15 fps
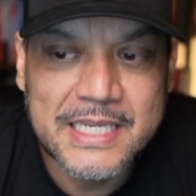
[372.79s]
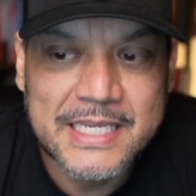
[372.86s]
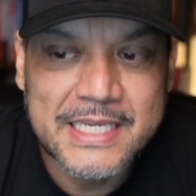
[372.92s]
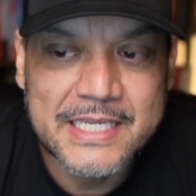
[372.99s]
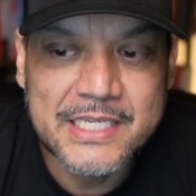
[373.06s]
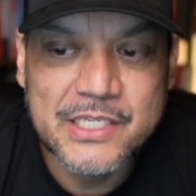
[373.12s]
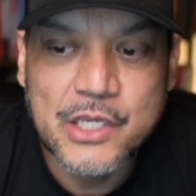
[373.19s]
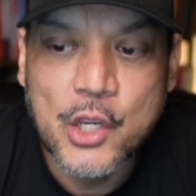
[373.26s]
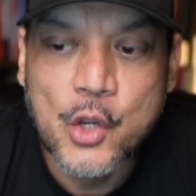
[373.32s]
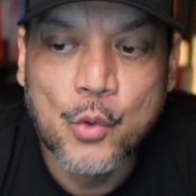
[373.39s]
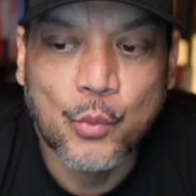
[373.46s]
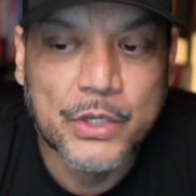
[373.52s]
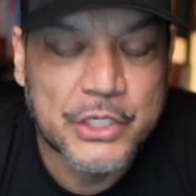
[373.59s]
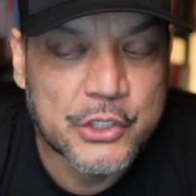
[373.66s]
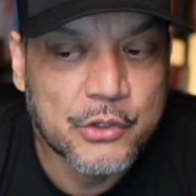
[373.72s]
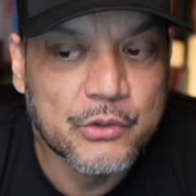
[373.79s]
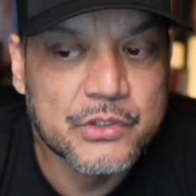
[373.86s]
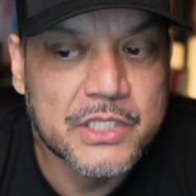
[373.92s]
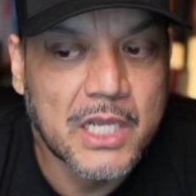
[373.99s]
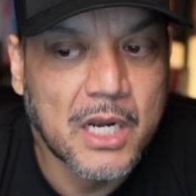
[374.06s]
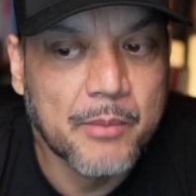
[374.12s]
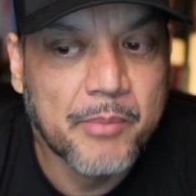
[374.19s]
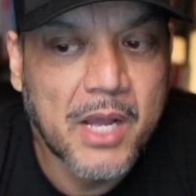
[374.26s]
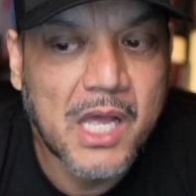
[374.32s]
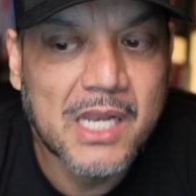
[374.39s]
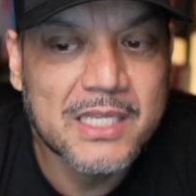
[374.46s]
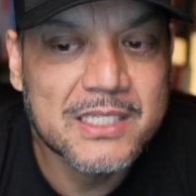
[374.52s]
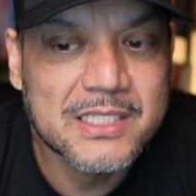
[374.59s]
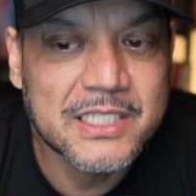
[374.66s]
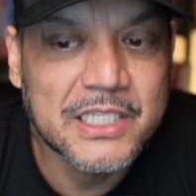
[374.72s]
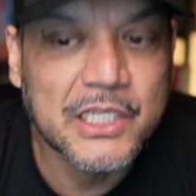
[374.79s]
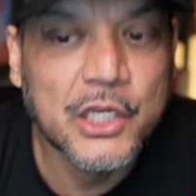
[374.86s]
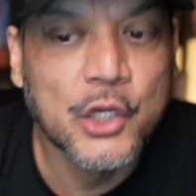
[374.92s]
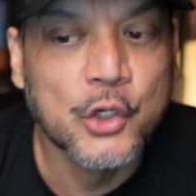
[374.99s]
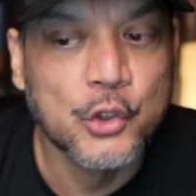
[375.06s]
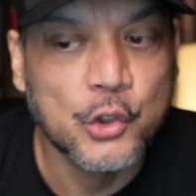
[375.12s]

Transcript: is, when you don't sell a policy,